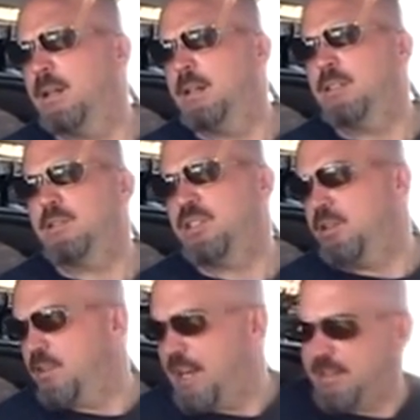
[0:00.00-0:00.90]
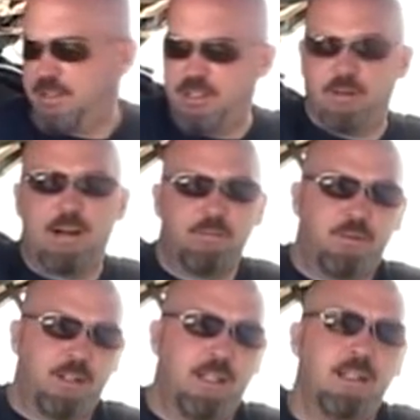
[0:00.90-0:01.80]
This is a 2002
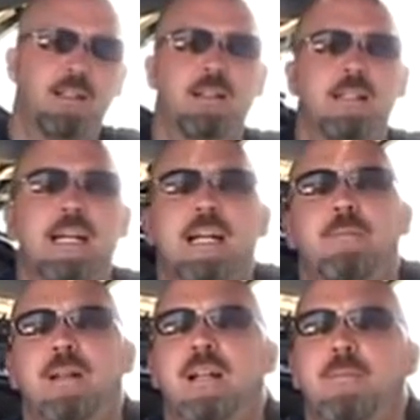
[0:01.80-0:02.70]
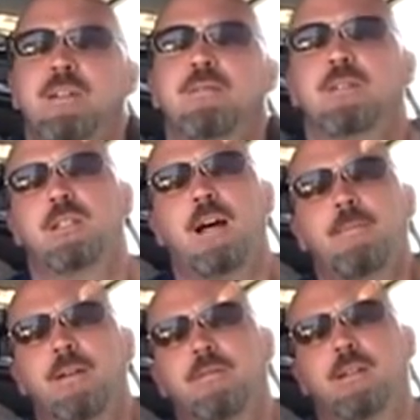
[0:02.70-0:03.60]
Envoy that had been coming to a shop
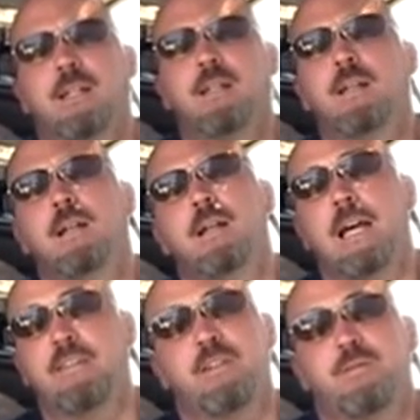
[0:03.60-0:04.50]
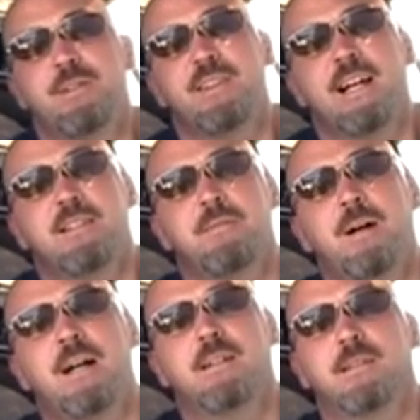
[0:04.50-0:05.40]
every 3,000
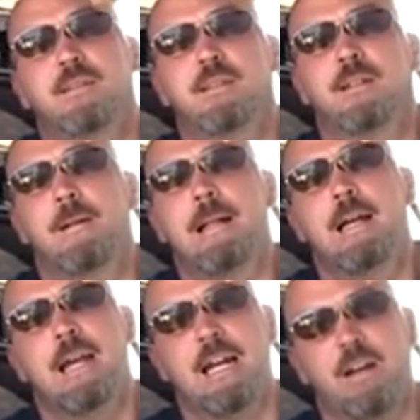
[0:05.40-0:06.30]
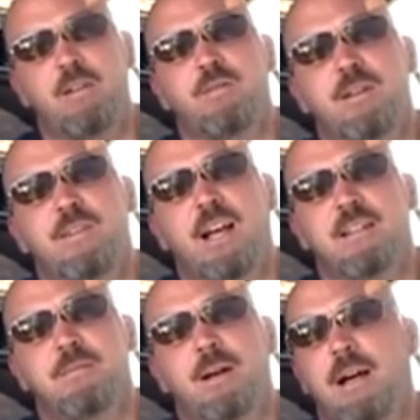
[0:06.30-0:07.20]
miles. And every
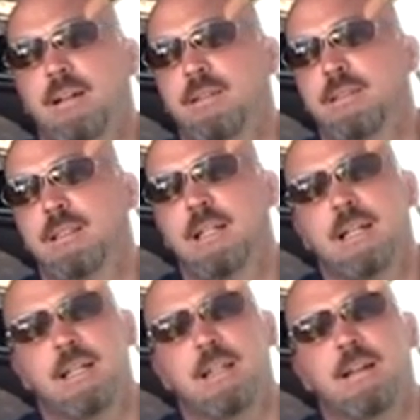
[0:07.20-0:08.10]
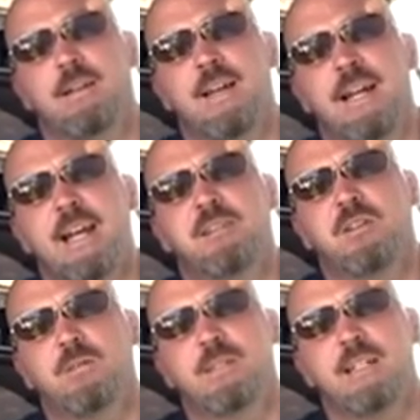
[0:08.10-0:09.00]
3,000 miles, that
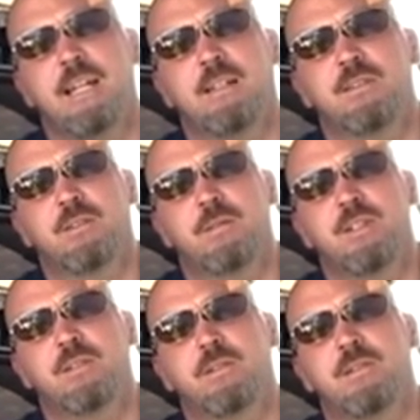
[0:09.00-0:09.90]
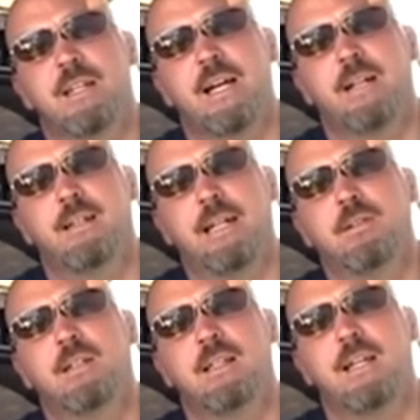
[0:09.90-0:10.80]
asshole would take those 3 screws out and
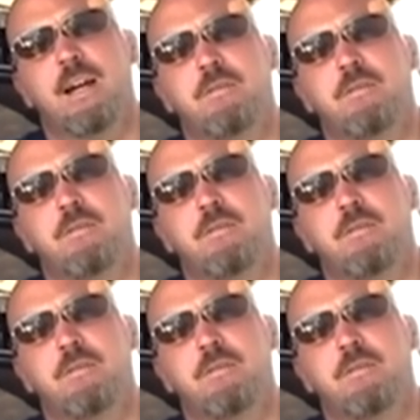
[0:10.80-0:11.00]
look at the air